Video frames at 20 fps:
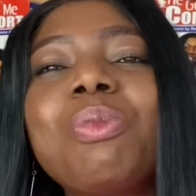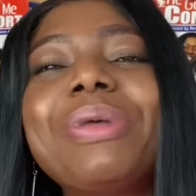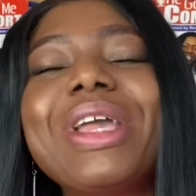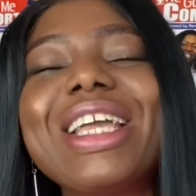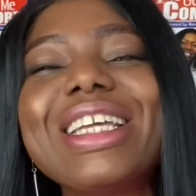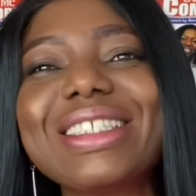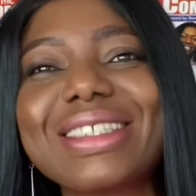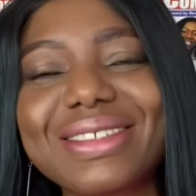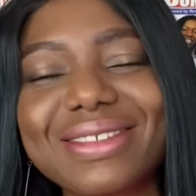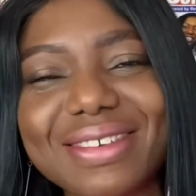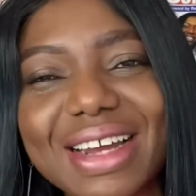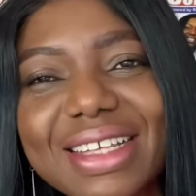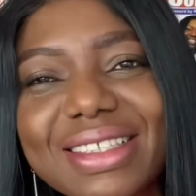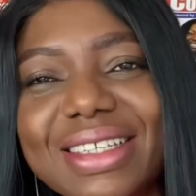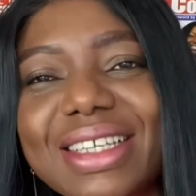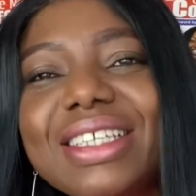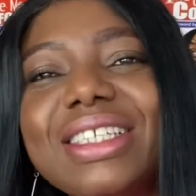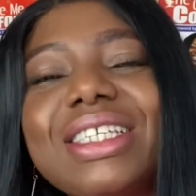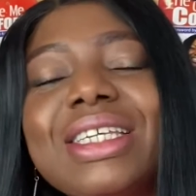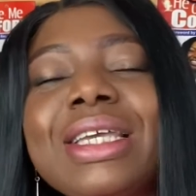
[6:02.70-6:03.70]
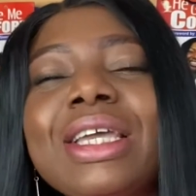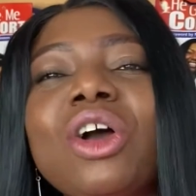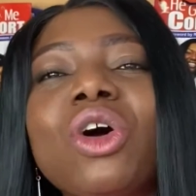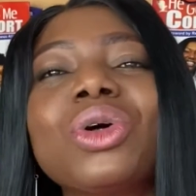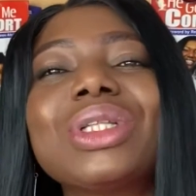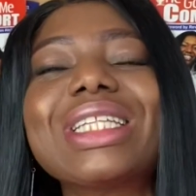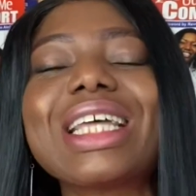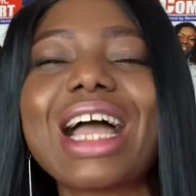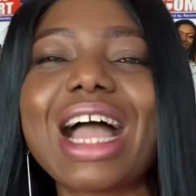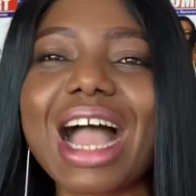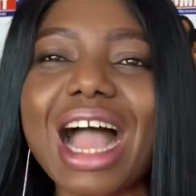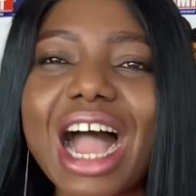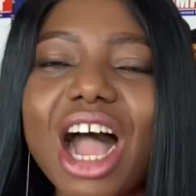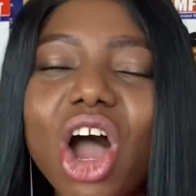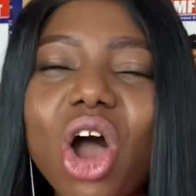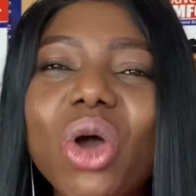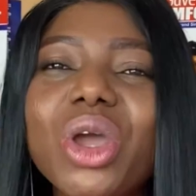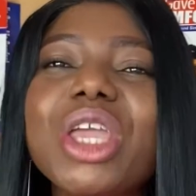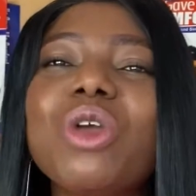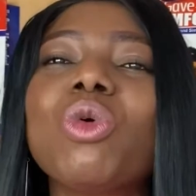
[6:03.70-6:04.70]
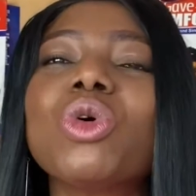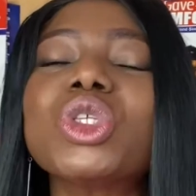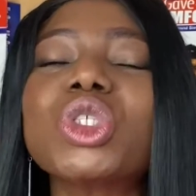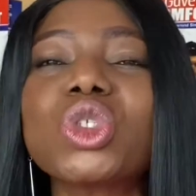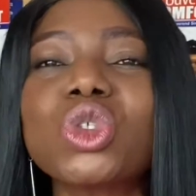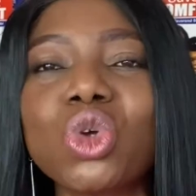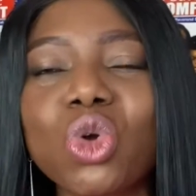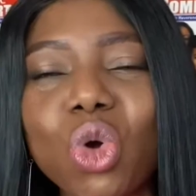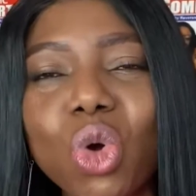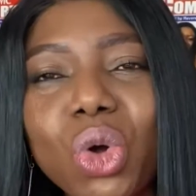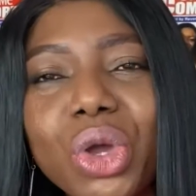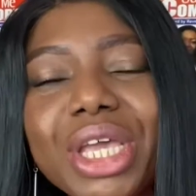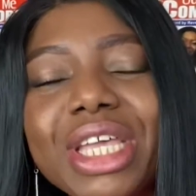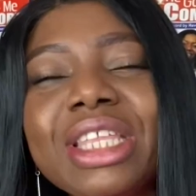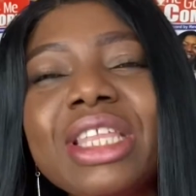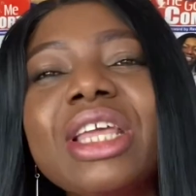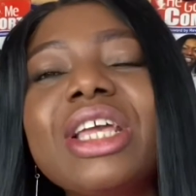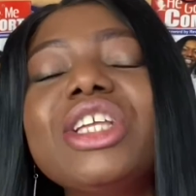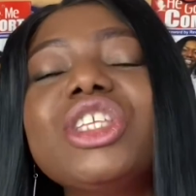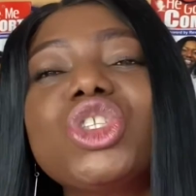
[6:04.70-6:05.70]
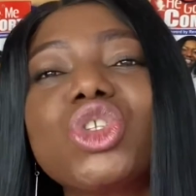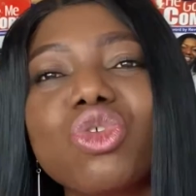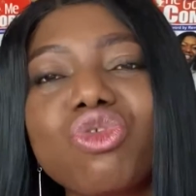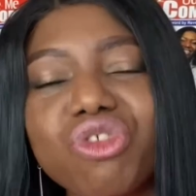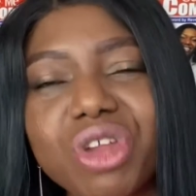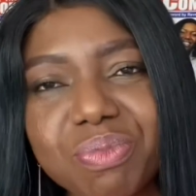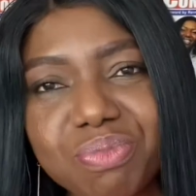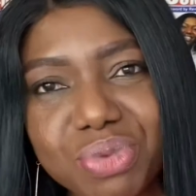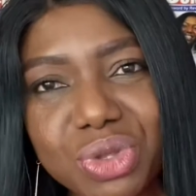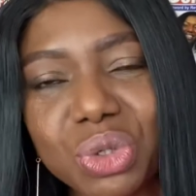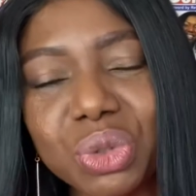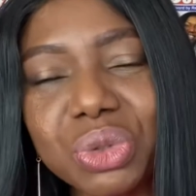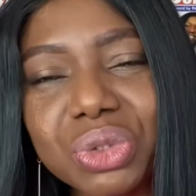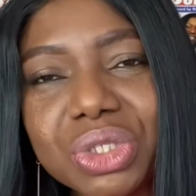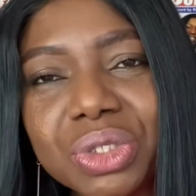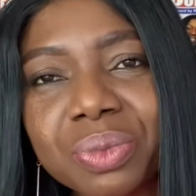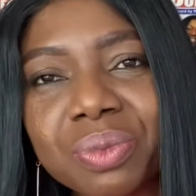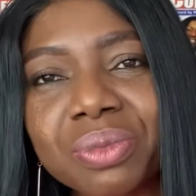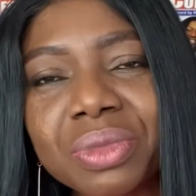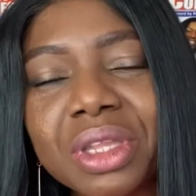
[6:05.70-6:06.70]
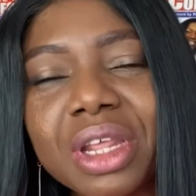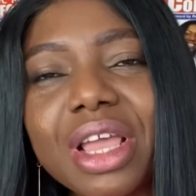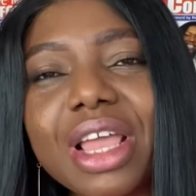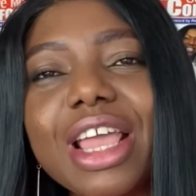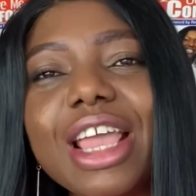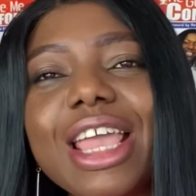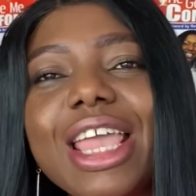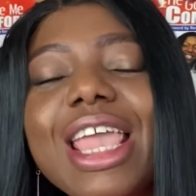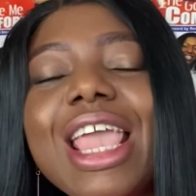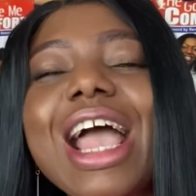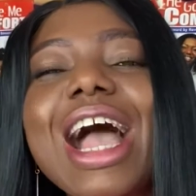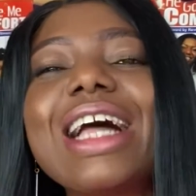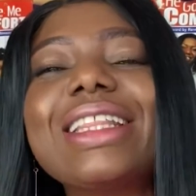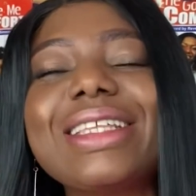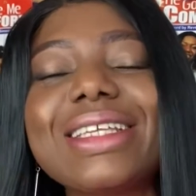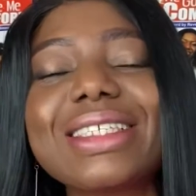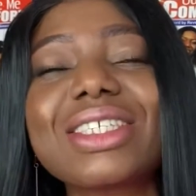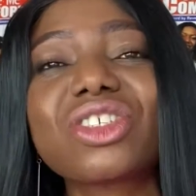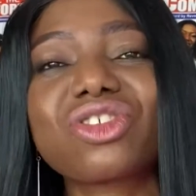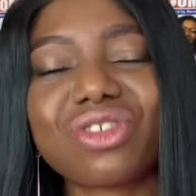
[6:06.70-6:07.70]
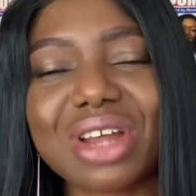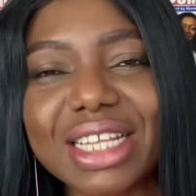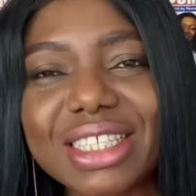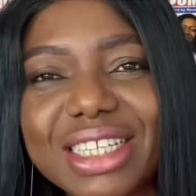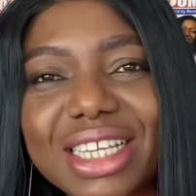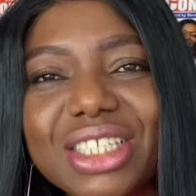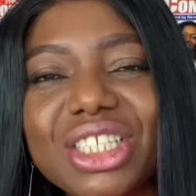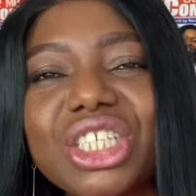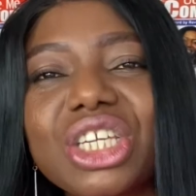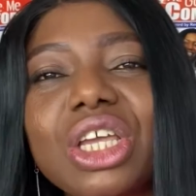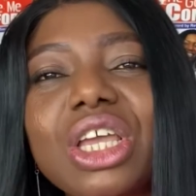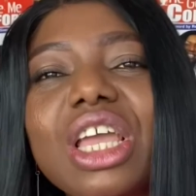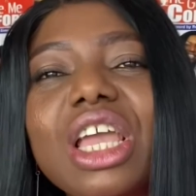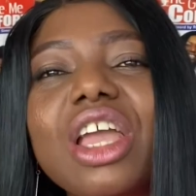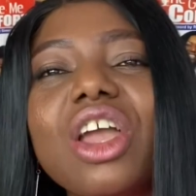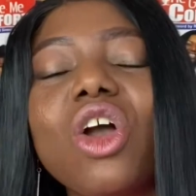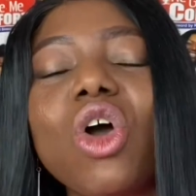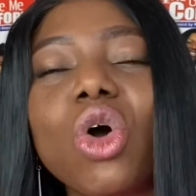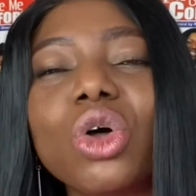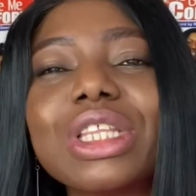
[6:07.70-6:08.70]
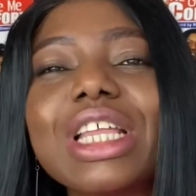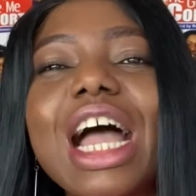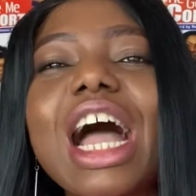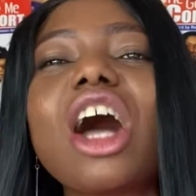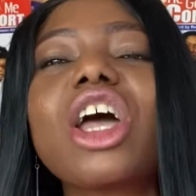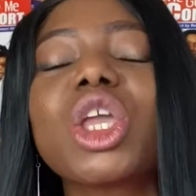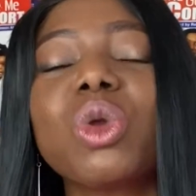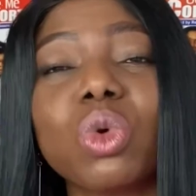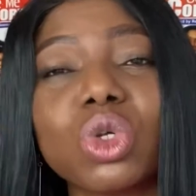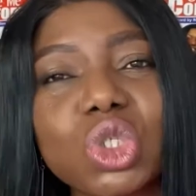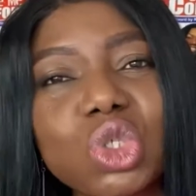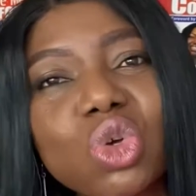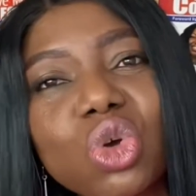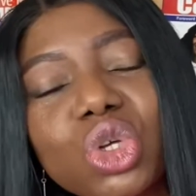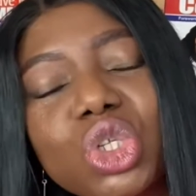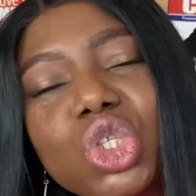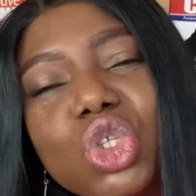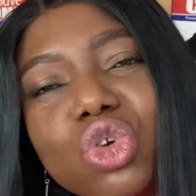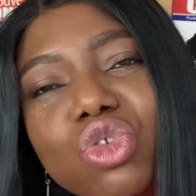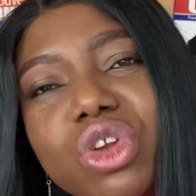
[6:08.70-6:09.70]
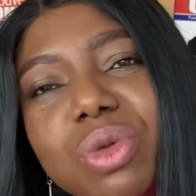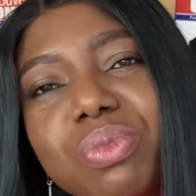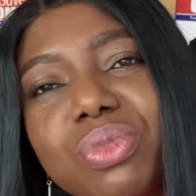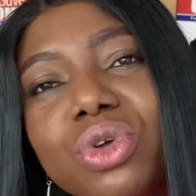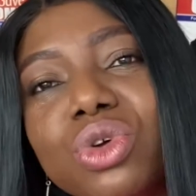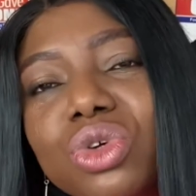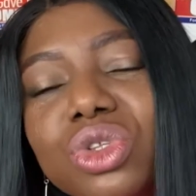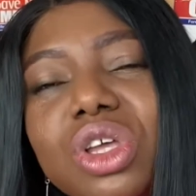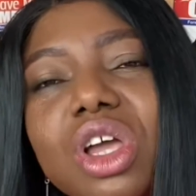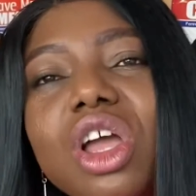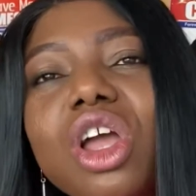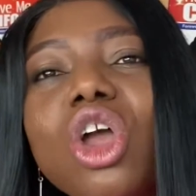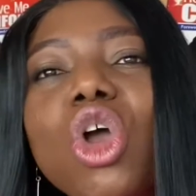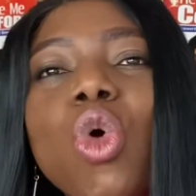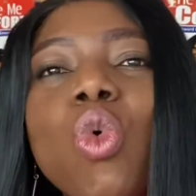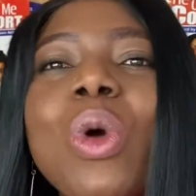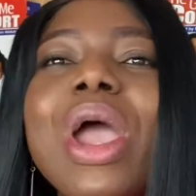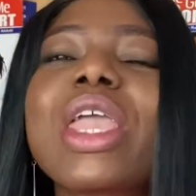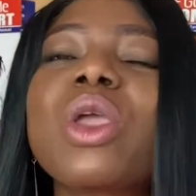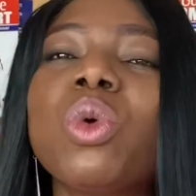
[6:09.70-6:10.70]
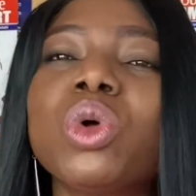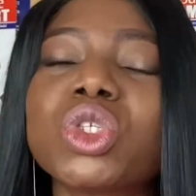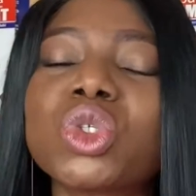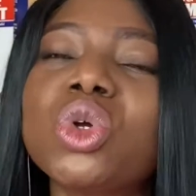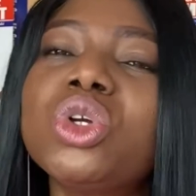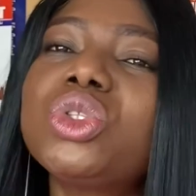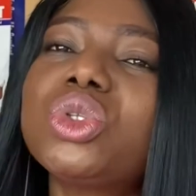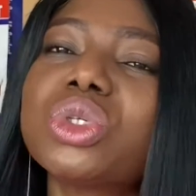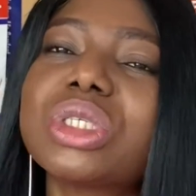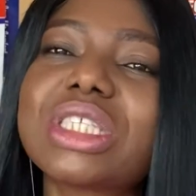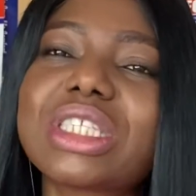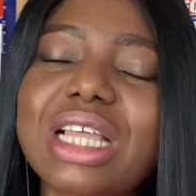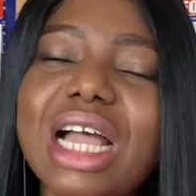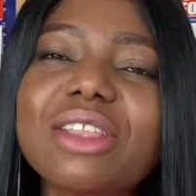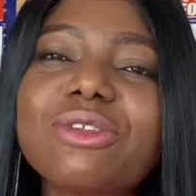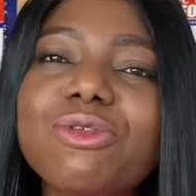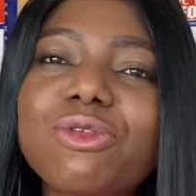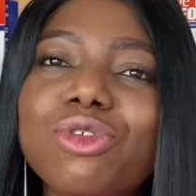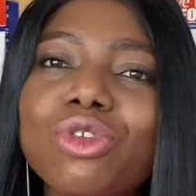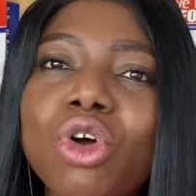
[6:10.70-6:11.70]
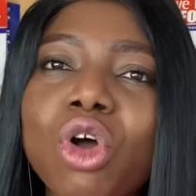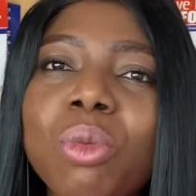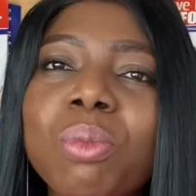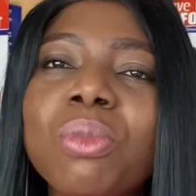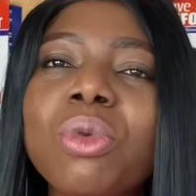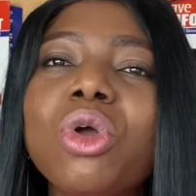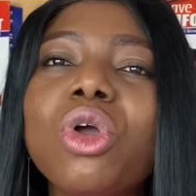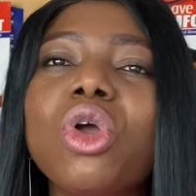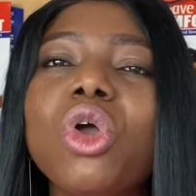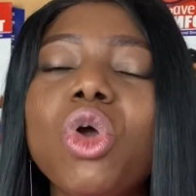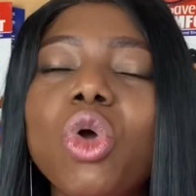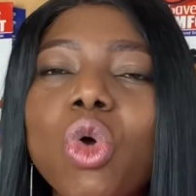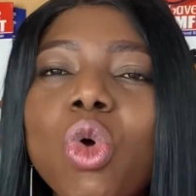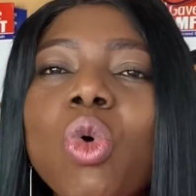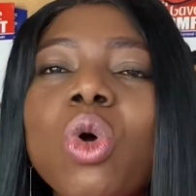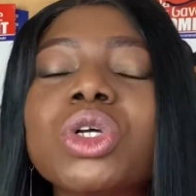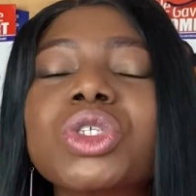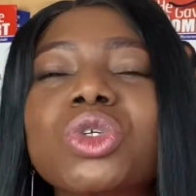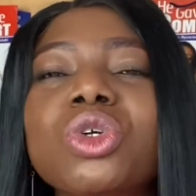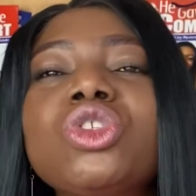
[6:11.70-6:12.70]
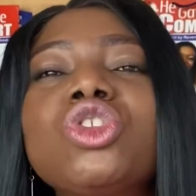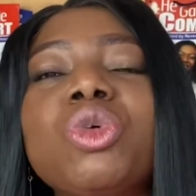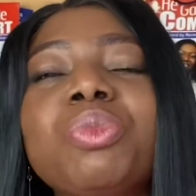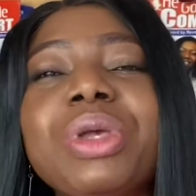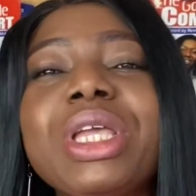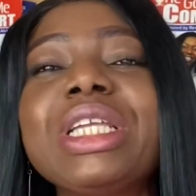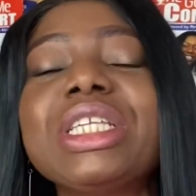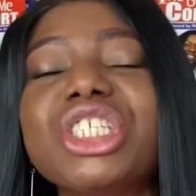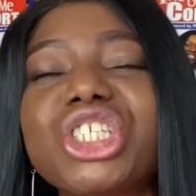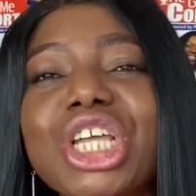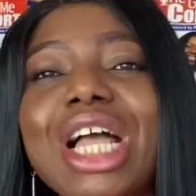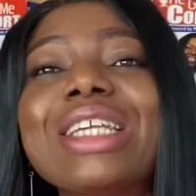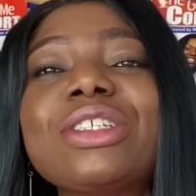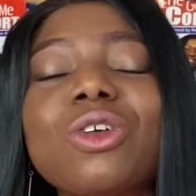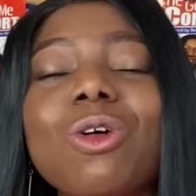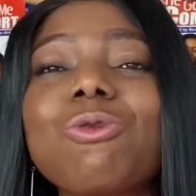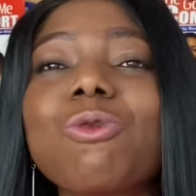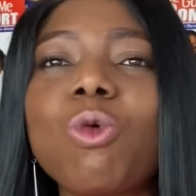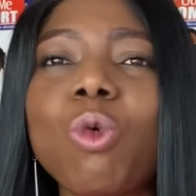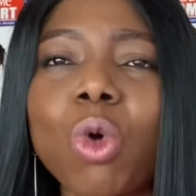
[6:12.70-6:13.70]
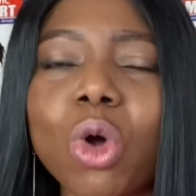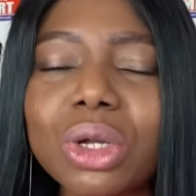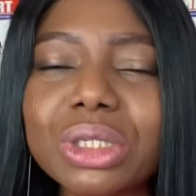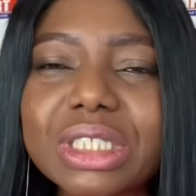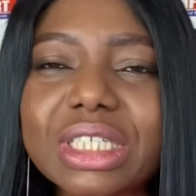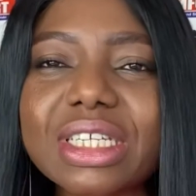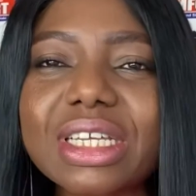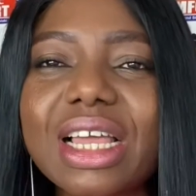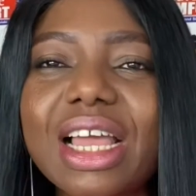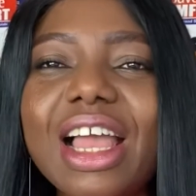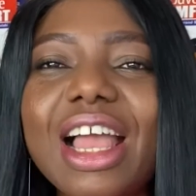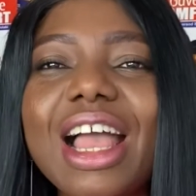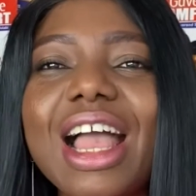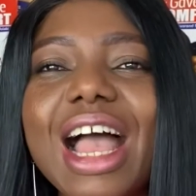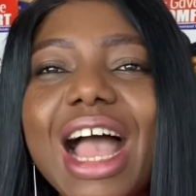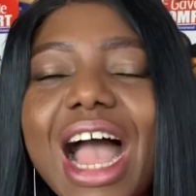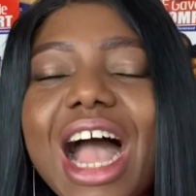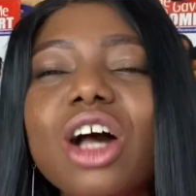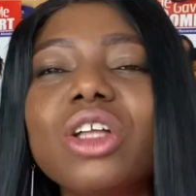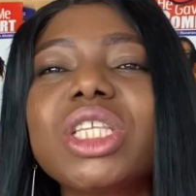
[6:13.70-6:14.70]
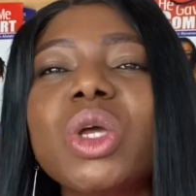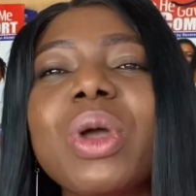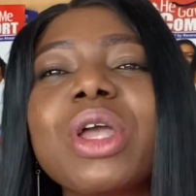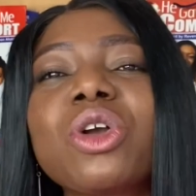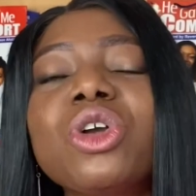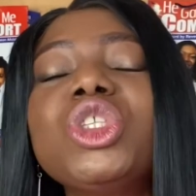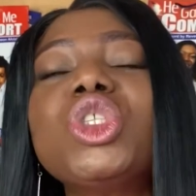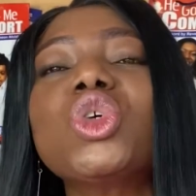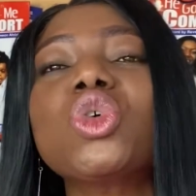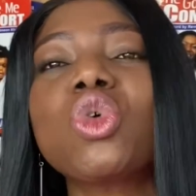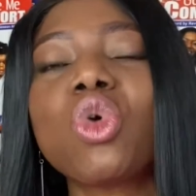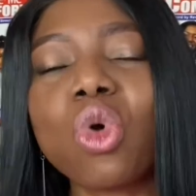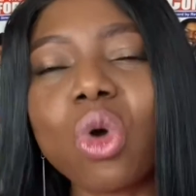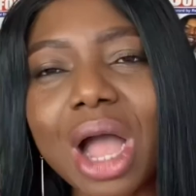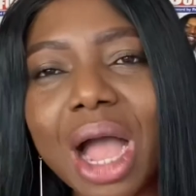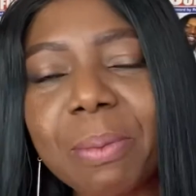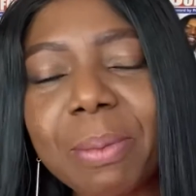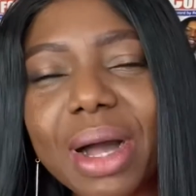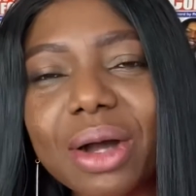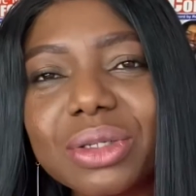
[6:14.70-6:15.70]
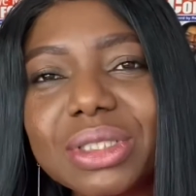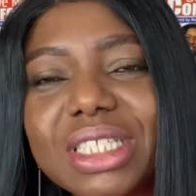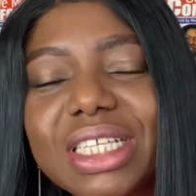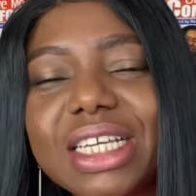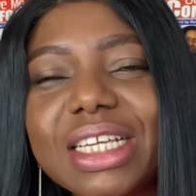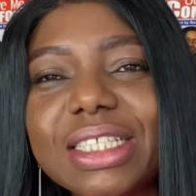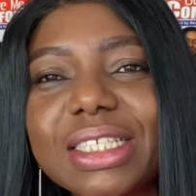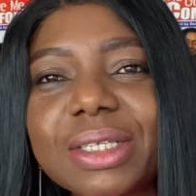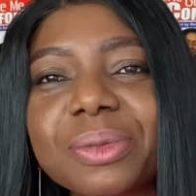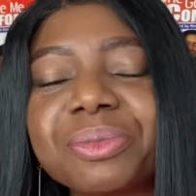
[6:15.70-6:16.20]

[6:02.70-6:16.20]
a strategy on how he was going to rebuild. He had a strategy on how he was going to rebuild, where he was going to start from, who was going to be in charge of what, how they were going to go about it.